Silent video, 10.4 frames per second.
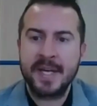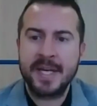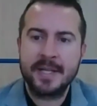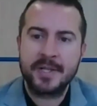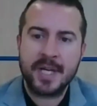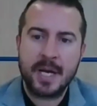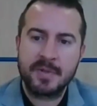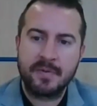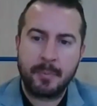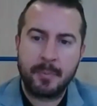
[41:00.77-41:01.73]
I think in
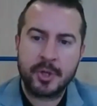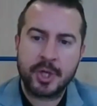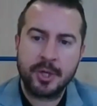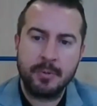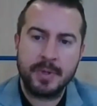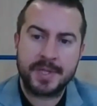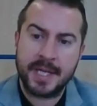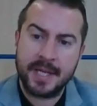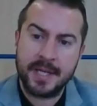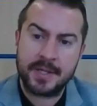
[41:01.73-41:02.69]
terms of
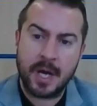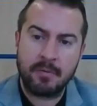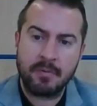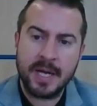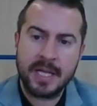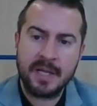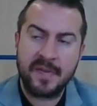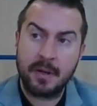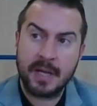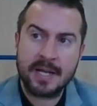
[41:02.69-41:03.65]
opportunities, I really
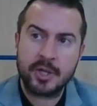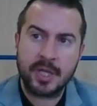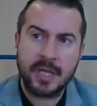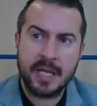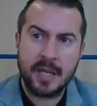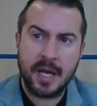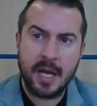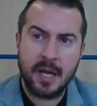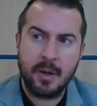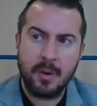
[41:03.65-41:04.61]
feel actually
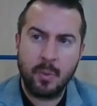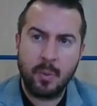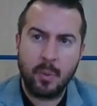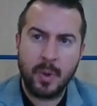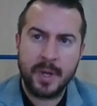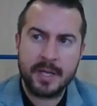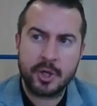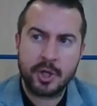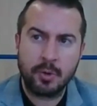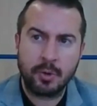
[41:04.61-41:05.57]
that we
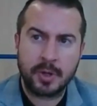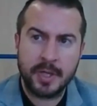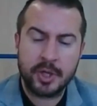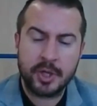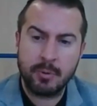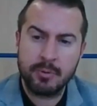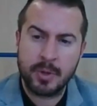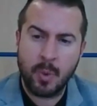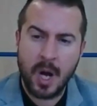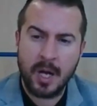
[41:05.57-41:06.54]
ensured that
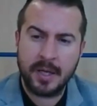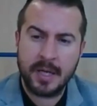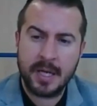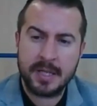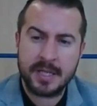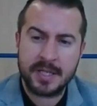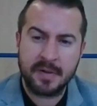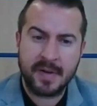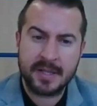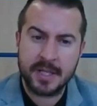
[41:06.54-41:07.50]
children weren't at a
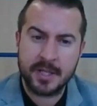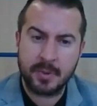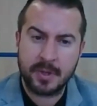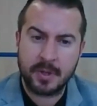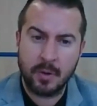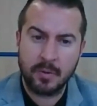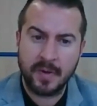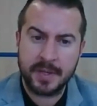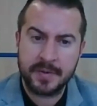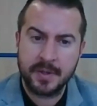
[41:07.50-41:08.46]
disadvantage with
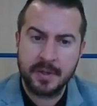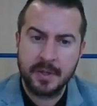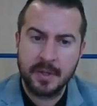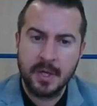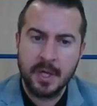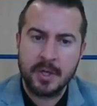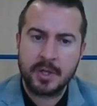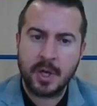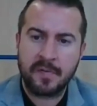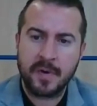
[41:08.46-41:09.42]
COVID.
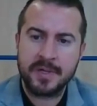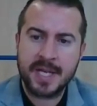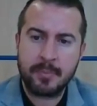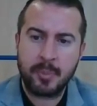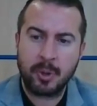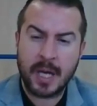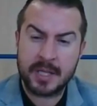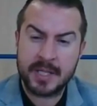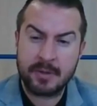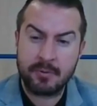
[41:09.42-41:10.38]
So for example,
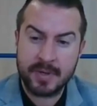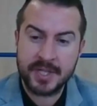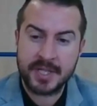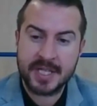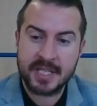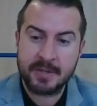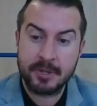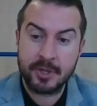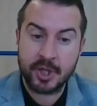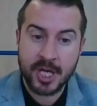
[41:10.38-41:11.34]
like I said, risk
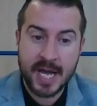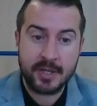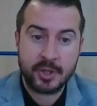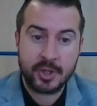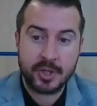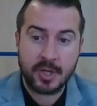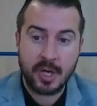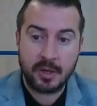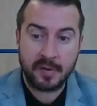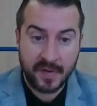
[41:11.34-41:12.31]
assessments changed
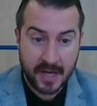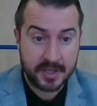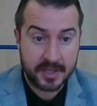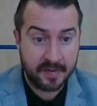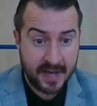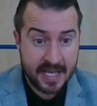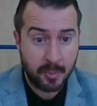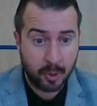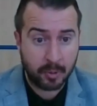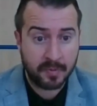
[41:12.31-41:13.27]
on the 1st of
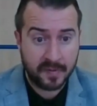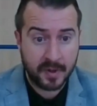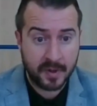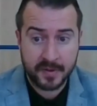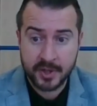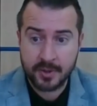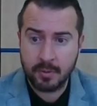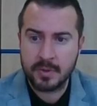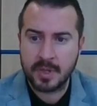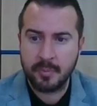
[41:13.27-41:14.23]
April for
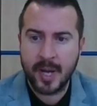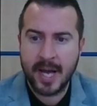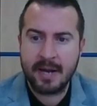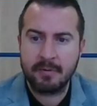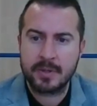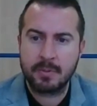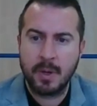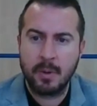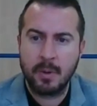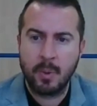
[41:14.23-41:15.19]
schools, and parents
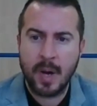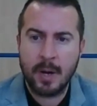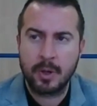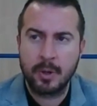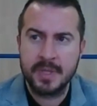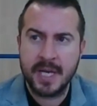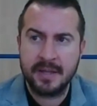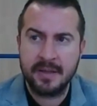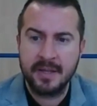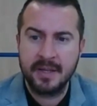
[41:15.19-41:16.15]
were welcomed
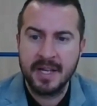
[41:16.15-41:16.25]
in.